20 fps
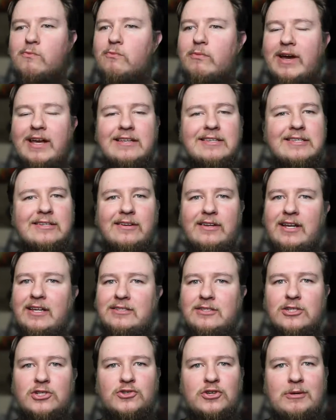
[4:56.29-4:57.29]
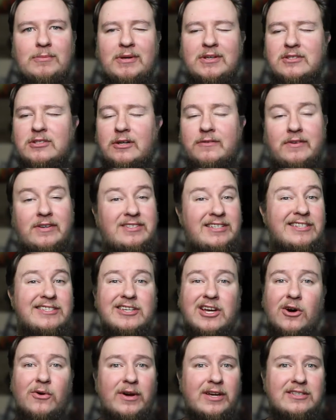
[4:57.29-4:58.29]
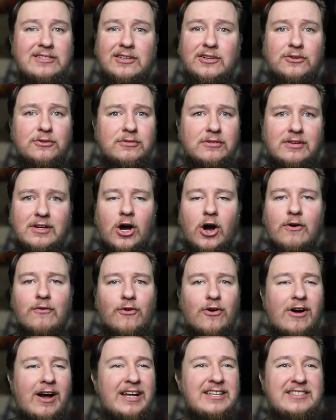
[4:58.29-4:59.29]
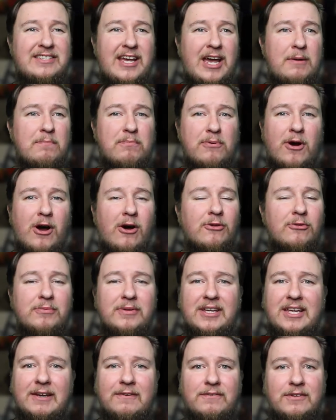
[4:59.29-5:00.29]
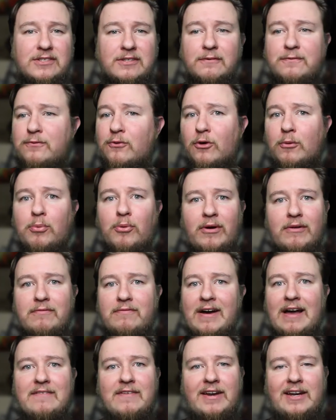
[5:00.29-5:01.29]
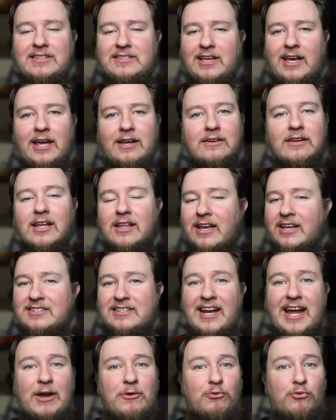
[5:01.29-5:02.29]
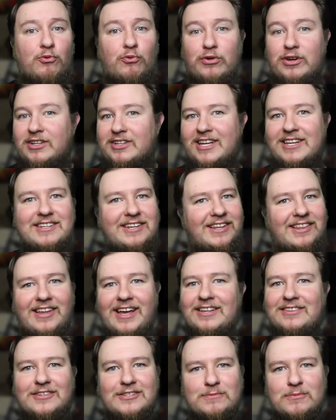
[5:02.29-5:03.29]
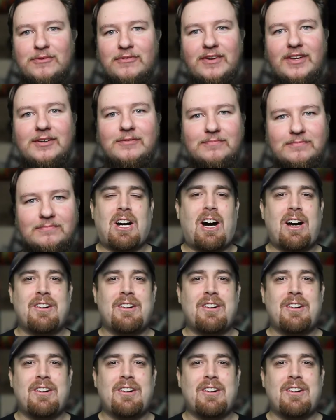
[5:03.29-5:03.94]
Wait until it hits a streaming service, it's going to. Overall, I'd say I'd probably give this a 4.5 out of 10. I said I really didn't like this movie.